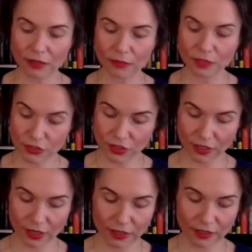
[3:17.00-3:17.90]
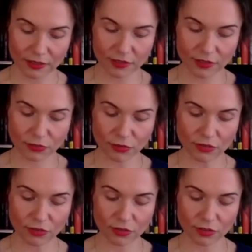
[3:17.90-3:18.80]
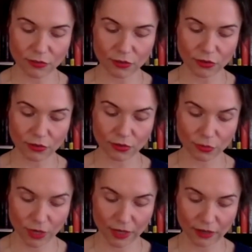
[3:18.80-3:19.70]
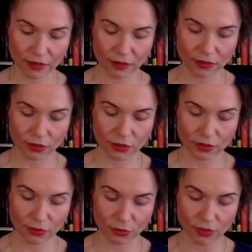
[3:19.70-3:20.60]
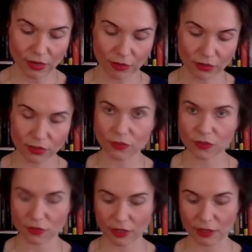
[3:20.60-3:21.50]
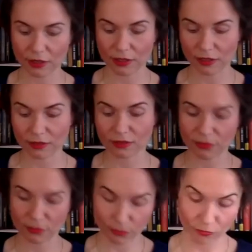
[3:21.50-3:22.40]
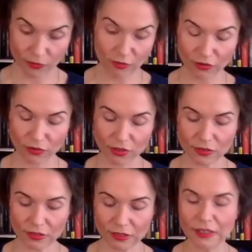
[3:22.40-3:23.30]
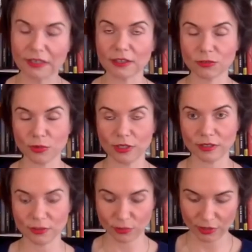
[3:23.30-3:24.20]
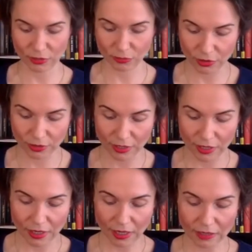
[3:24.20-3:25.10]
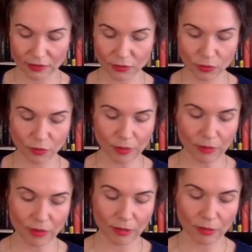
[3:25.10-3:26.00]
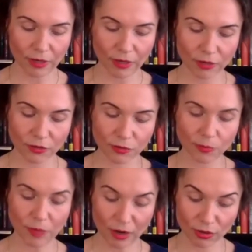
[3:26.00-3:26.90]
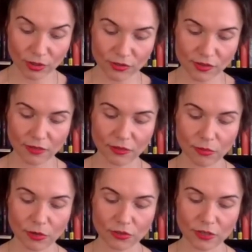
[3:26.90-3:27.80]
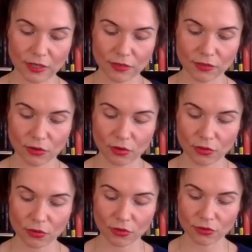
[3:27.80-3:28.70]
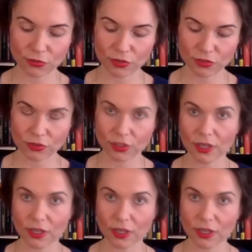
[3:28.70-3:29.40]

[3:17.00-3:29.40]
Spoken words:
Teaching Haiti, Strategy for Creating New Narratives in very, very recently in 2021, and with Pamela Pears, Paris and the Marginalized Author, Treachery,